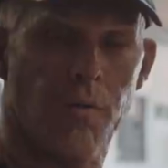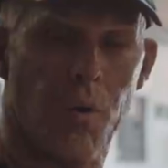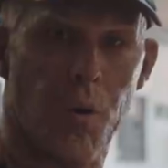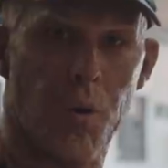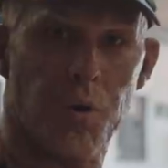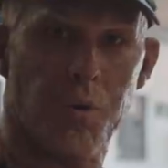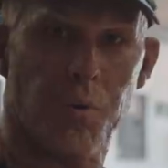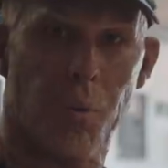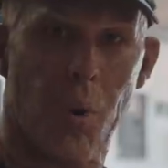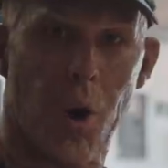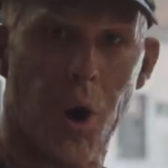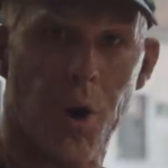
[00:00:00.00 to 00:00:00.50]

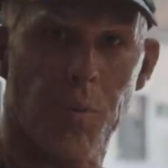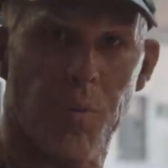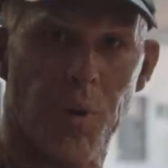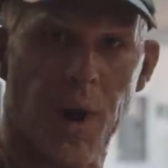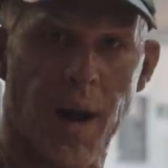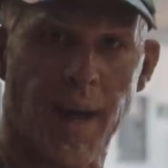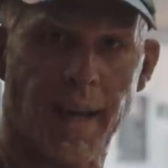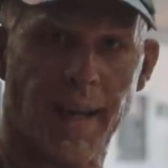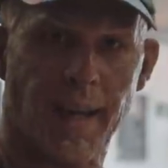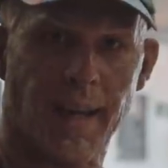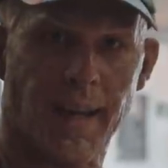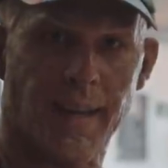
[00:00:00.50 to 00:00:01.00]
Fourth wall
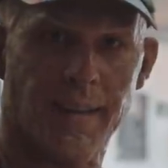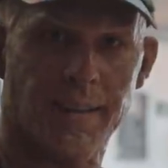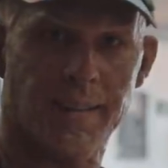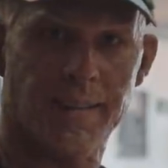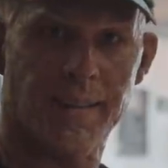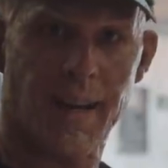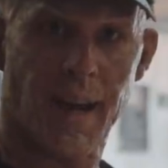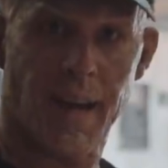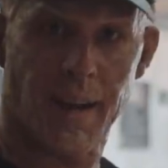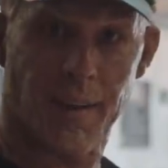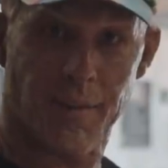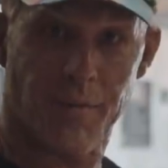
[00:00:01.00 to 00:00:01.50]
break
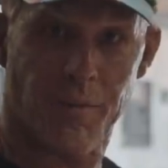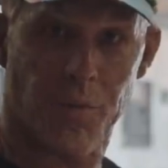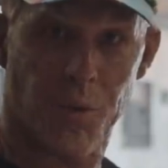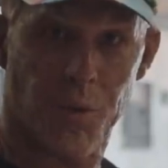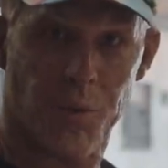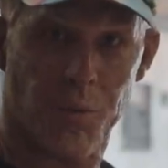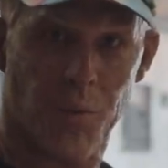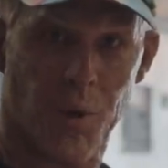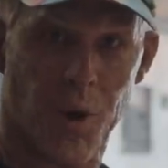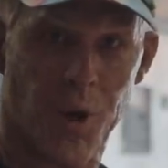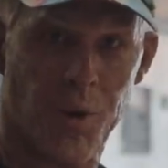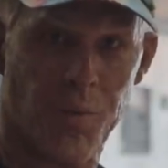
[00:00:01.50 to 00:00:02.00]
inside a
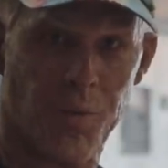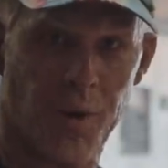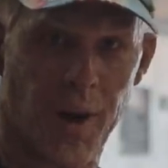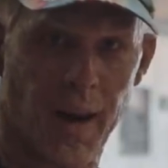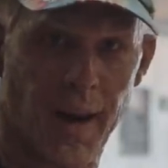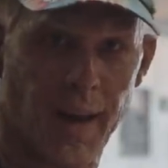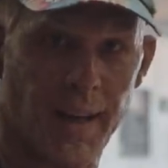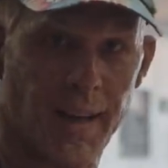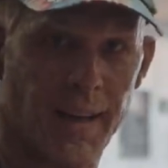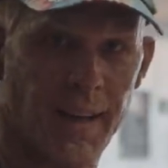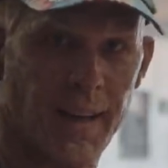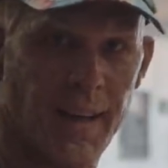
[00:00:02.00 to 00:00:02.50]
fourth wall
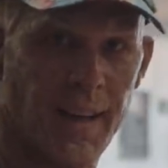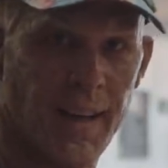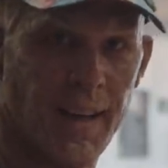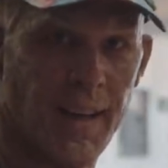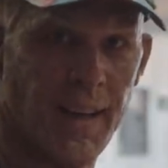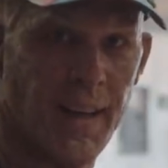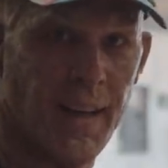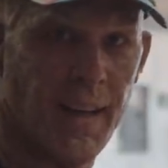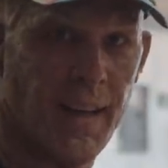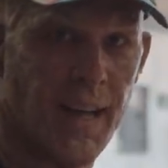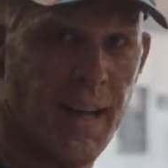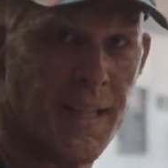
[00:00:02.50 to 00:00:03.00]
break.
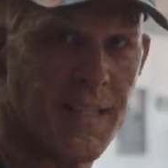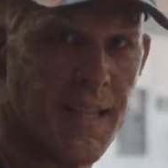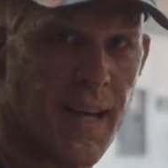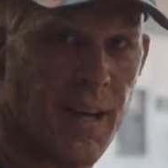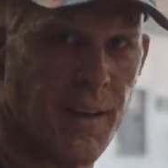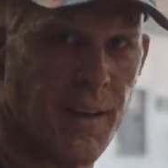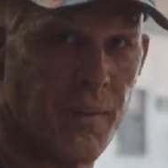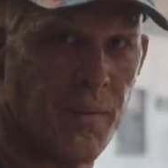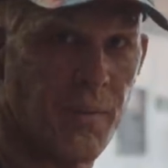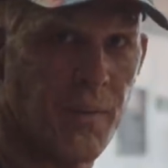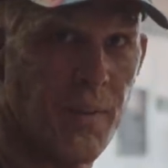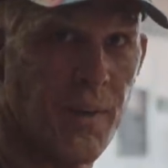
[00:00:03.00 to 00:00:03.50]
That's
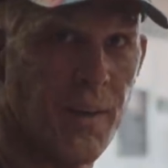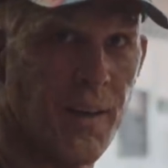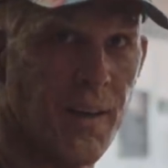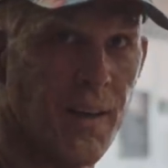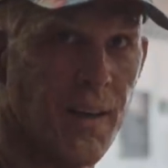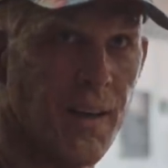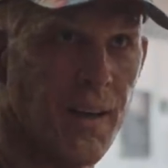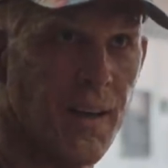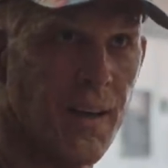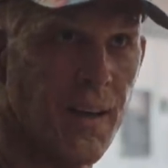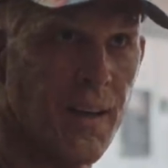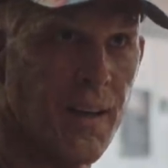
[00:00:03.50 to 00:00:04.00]
like
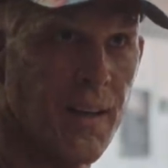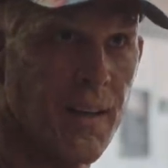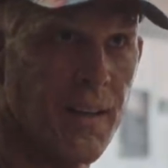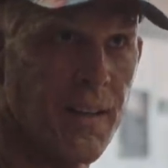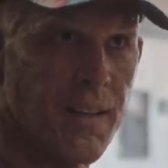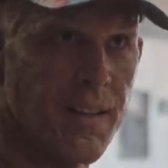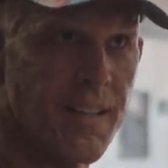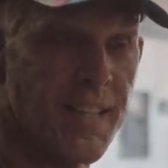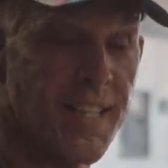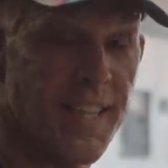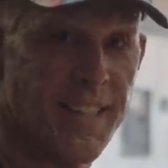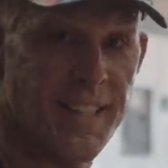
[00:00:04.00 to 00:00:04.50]

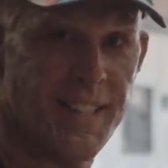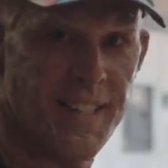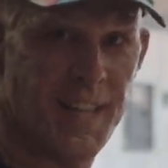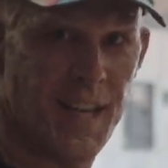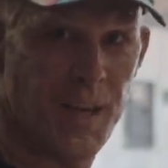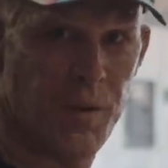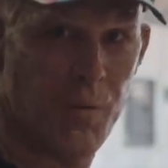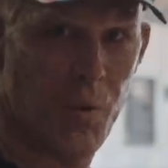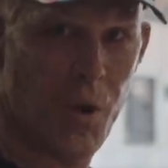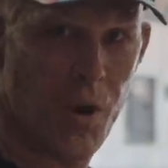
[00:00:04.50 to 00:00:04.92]
16